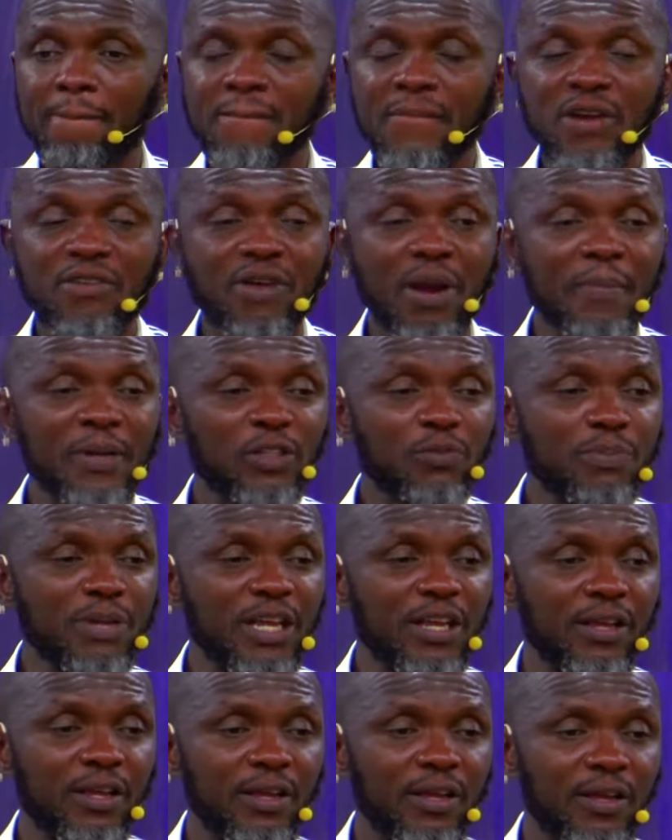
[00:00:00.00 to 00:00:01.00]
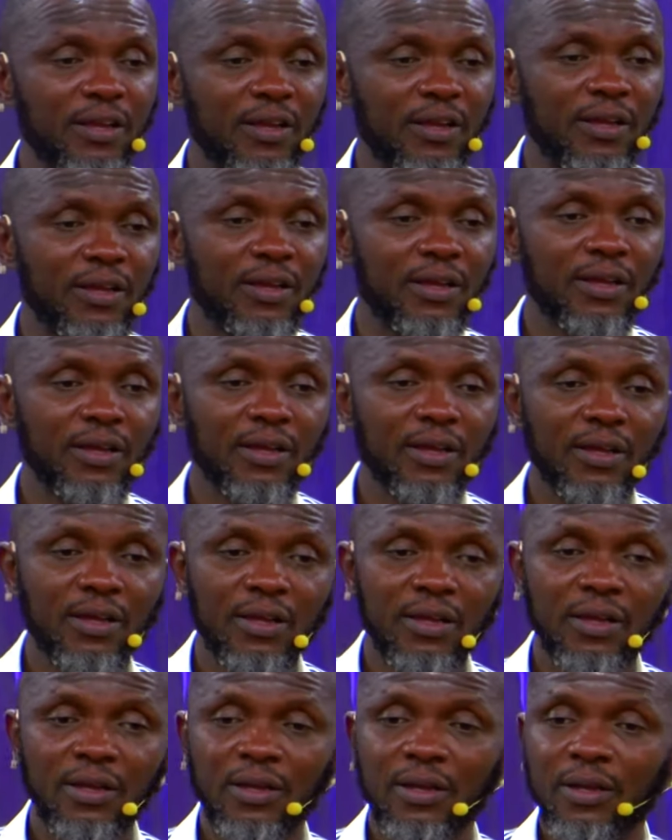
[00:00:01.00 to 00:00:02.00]
Remit me
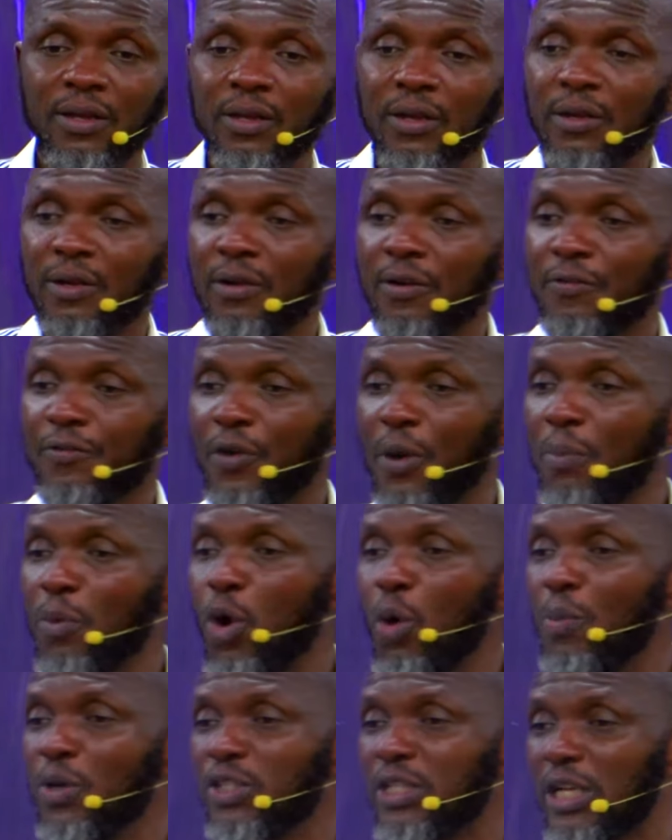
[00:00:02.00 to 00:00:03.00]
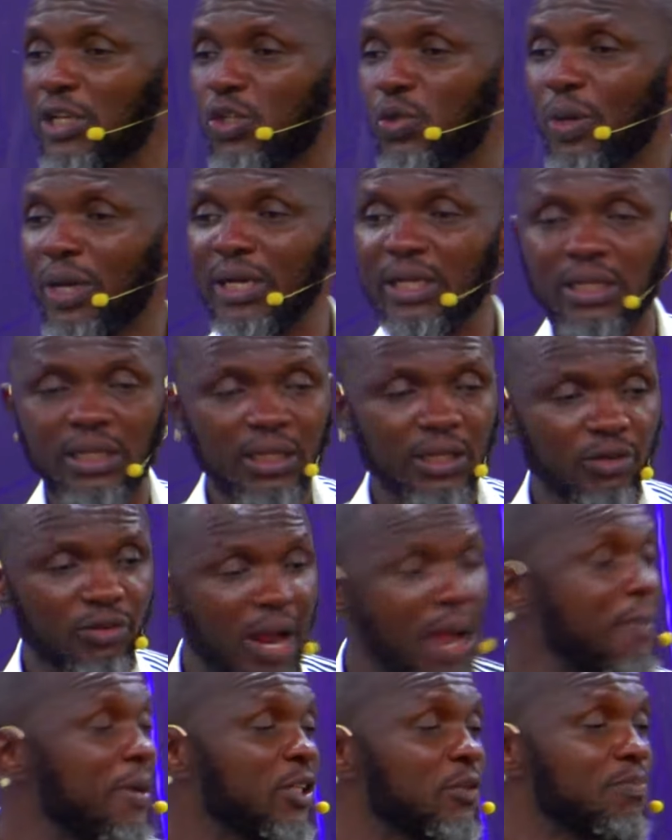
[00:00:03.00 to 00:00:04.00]
from homosexuality.
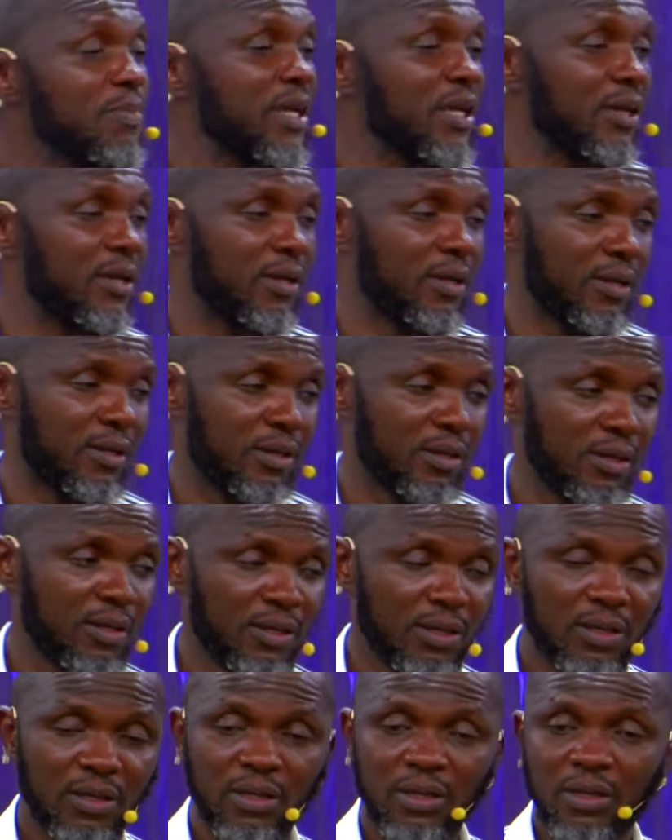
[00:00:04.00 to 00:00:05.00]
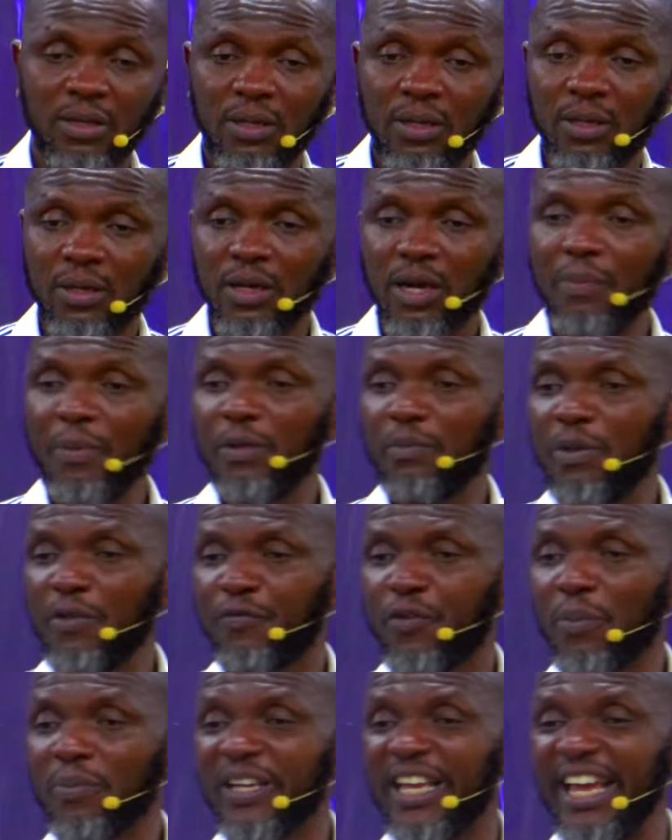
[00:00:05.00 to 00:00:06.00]
Remit me. Remit me
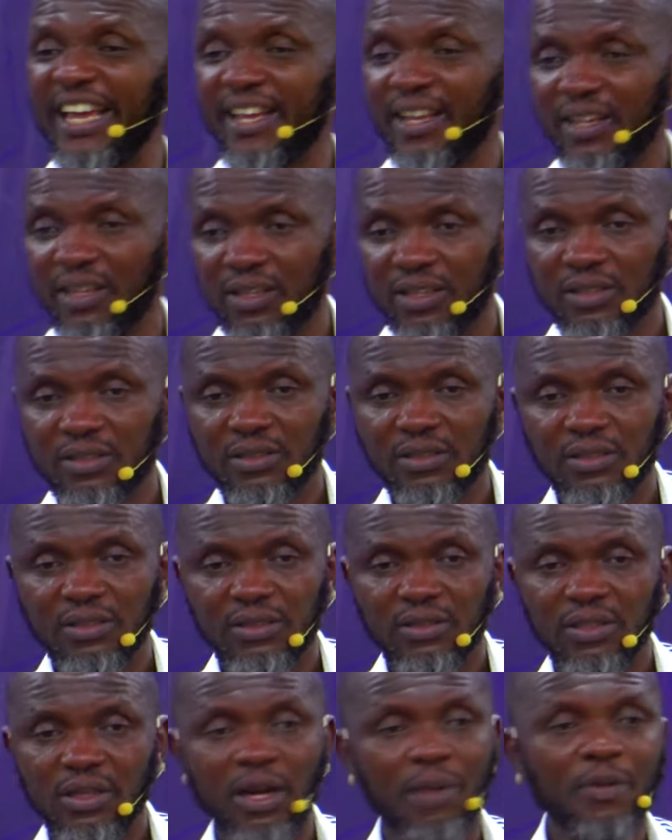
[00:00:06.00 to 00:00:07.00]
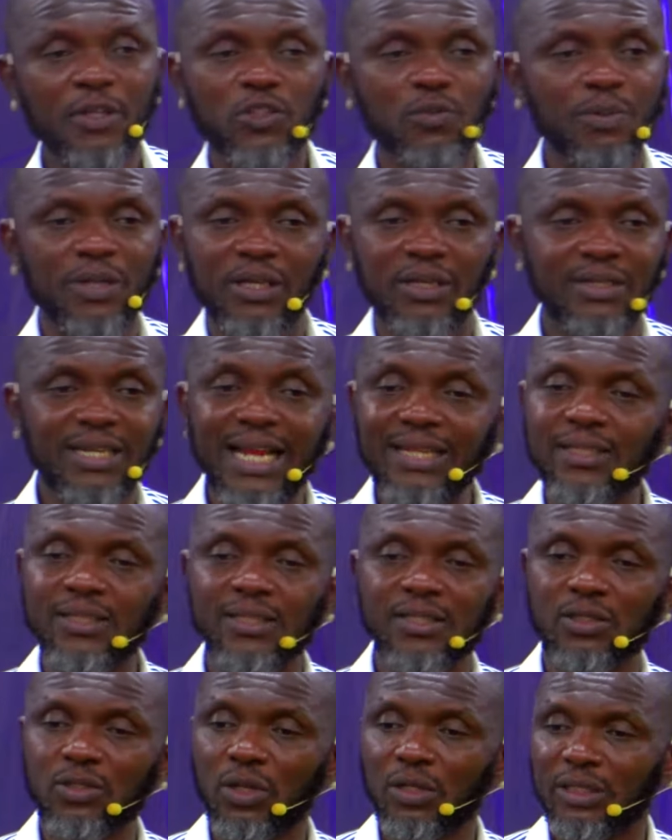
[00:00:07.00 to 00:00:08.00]
from gay. Remit me.
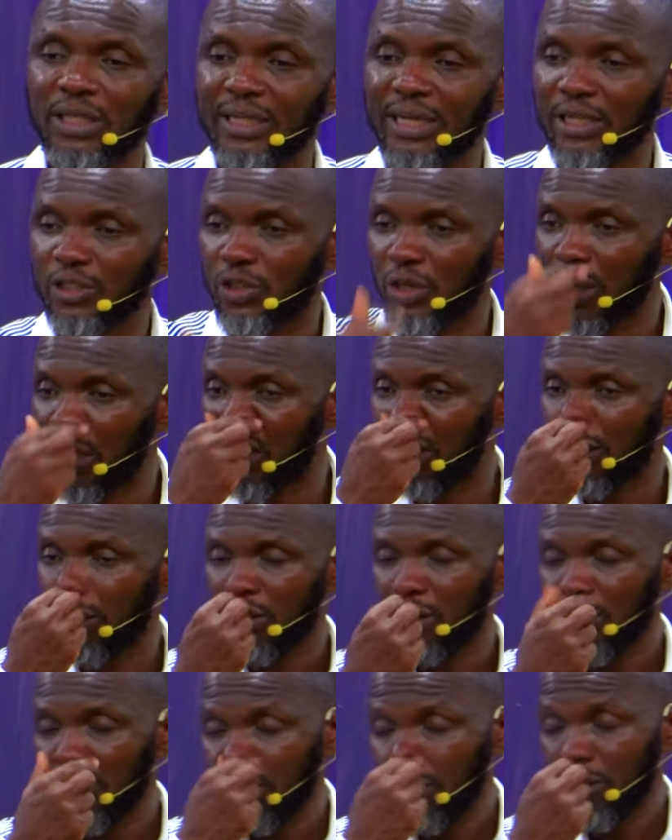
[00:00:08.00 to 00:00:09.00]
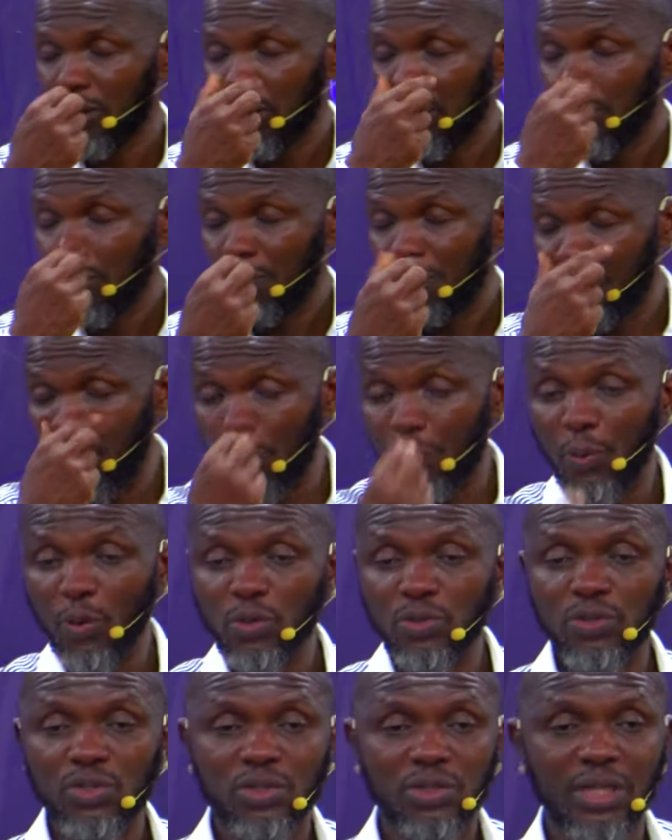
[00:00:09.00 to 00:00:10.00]
That's not the natural
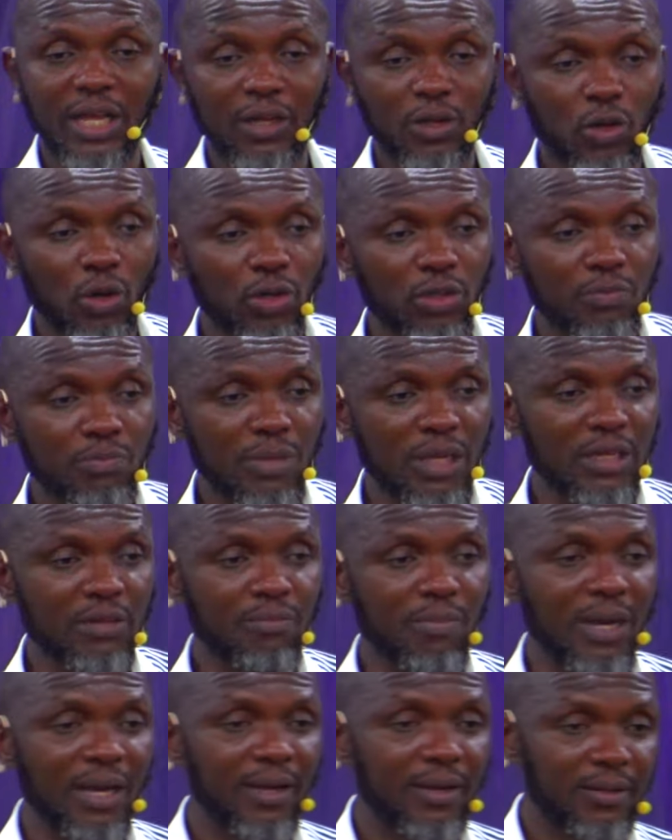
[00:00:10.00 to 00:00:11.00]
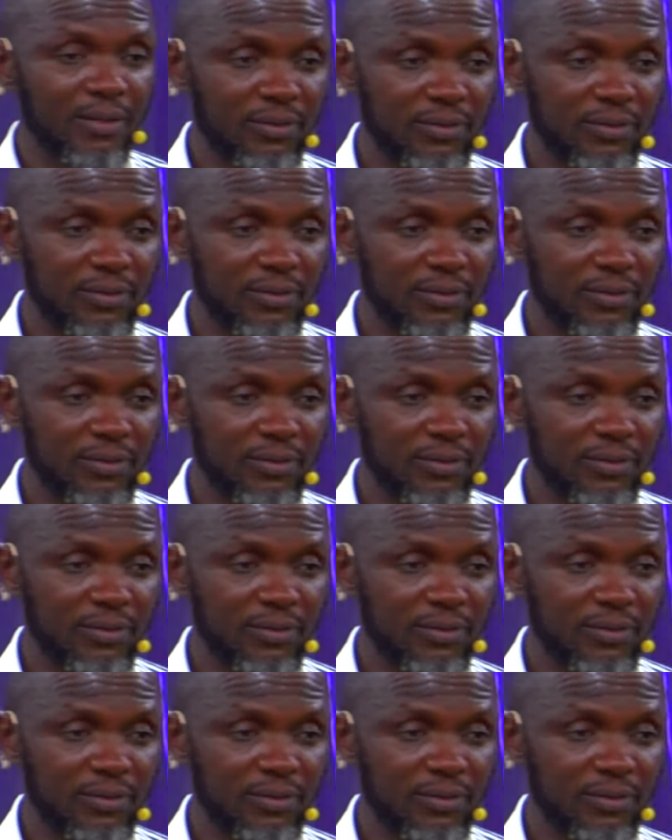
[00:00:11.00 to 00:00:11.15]
purpose that God made man.